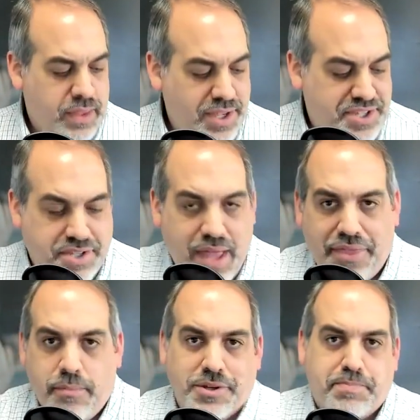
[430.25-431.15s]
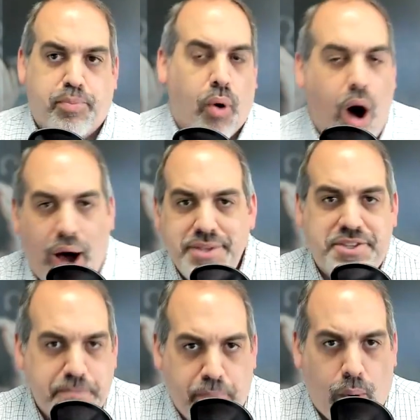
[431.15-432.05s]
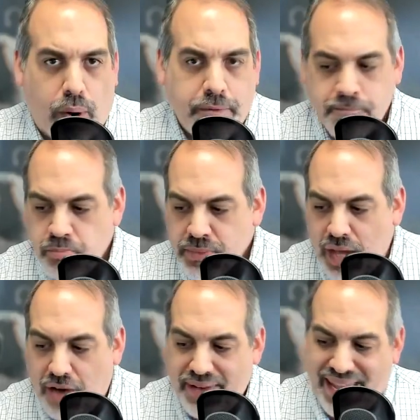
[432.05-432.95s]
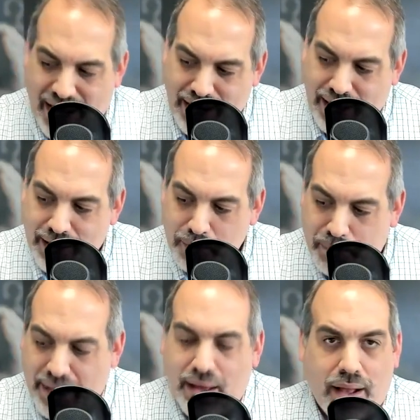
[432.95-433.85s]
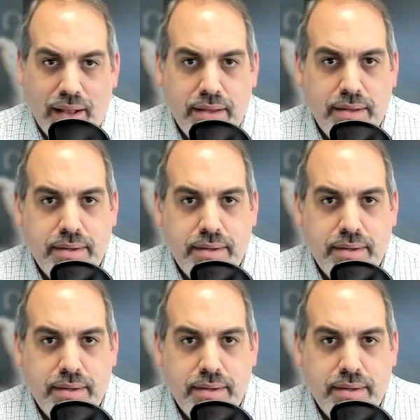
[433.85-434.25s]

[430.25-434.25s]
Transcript: This has got the most broad support of any bill